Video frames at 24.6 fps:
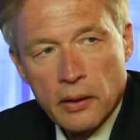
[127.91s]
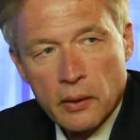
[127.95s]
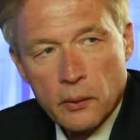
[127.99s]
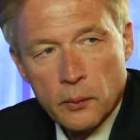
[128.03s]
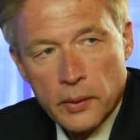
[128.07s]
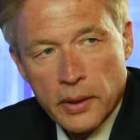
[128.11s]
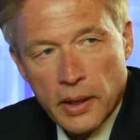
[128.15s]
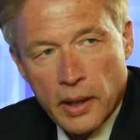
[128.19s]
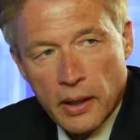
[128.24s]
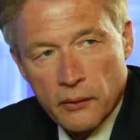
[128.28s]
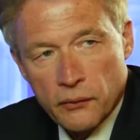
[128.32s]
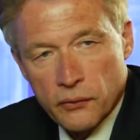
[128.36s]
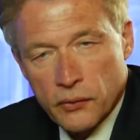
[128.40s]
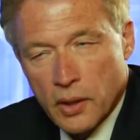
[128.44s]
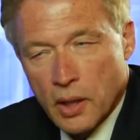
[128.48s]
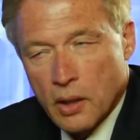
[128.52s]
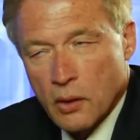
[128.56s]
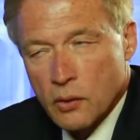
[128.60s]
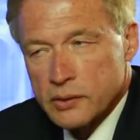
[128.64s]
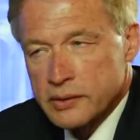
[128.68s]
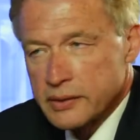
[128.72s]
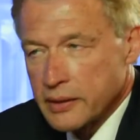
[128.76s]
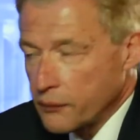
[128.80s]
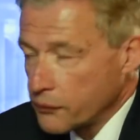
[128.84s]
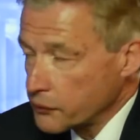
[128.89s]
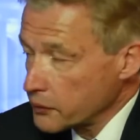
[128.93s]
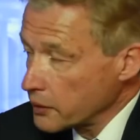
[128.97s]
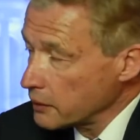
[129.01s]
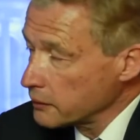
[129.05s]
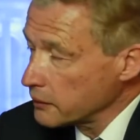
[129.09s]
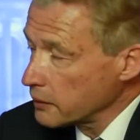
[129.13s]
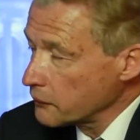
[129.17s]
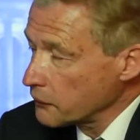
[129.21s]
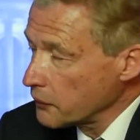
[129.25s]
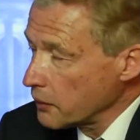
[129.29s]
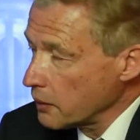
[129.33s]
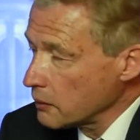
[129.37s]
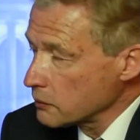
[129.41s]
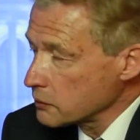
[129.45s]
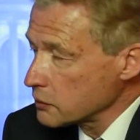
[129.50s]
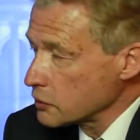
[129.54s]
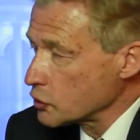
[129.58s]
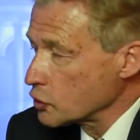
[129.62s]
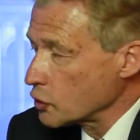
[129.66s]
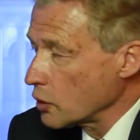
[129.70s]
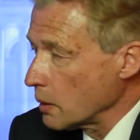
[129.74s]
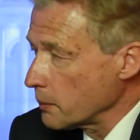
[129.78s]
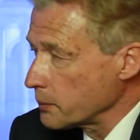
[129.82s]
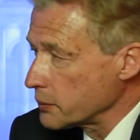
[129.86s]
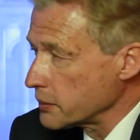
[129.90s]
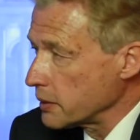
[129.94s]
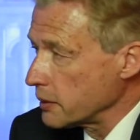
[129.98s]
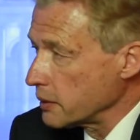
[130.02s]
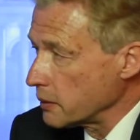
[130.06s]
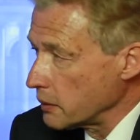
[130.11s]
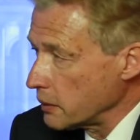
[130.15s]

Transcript: we have now 700,000 jobs in,